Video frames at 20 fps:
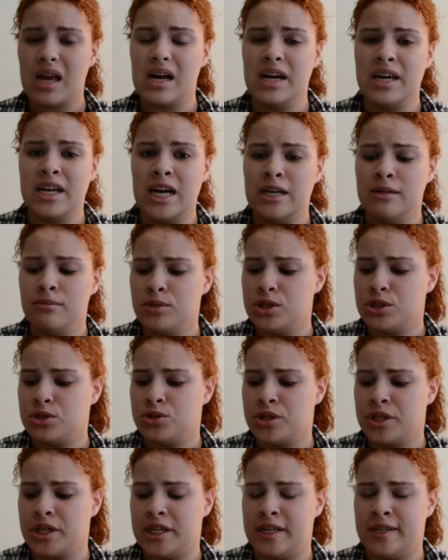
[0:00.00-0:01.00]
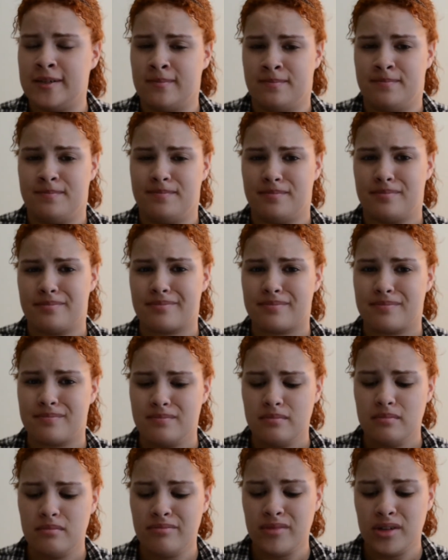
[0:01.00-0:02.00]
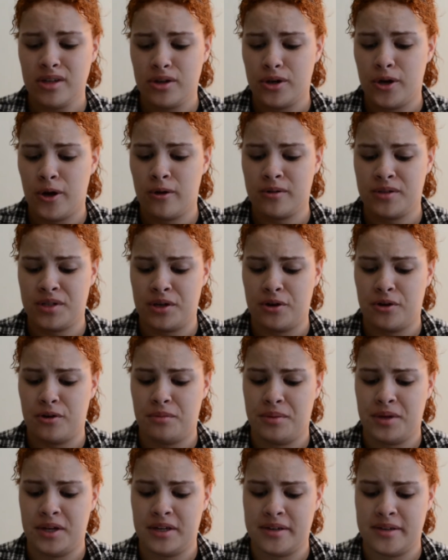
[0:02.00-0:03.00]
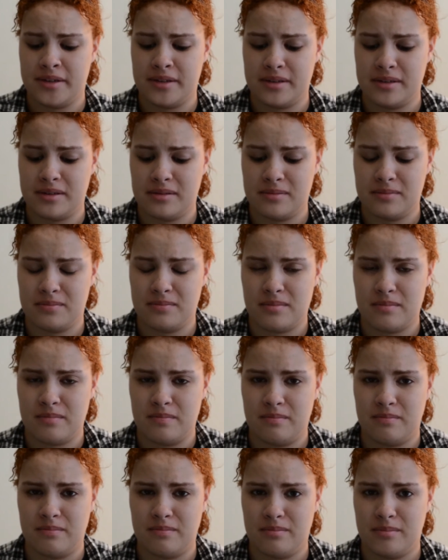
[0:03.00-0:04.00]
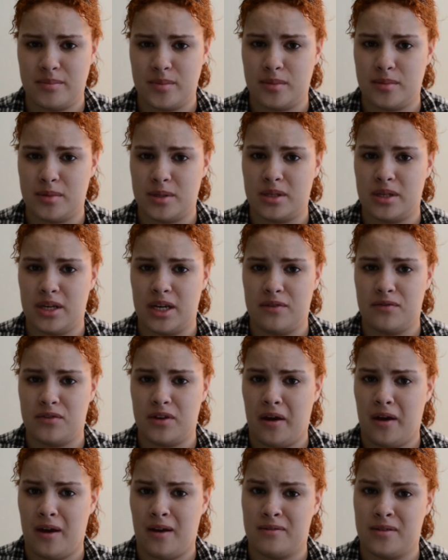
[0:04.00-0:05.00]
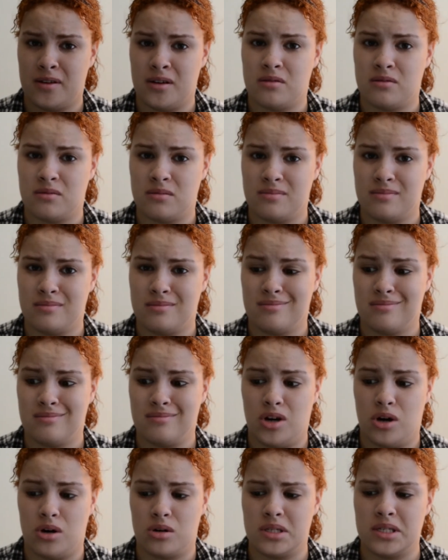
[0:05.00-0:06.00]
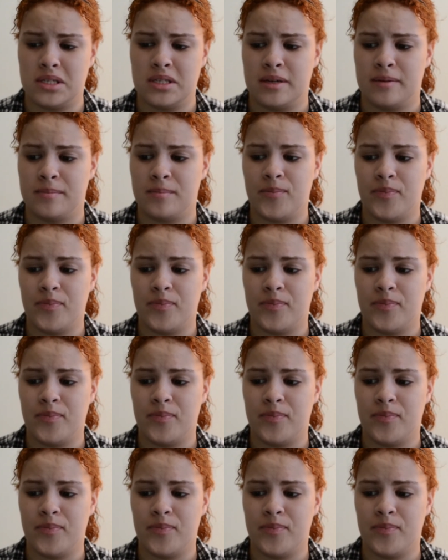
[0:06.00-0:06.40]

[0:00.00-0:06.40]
And I'm just drinking Coke Zero because I'm a slave to caffeine, honestly.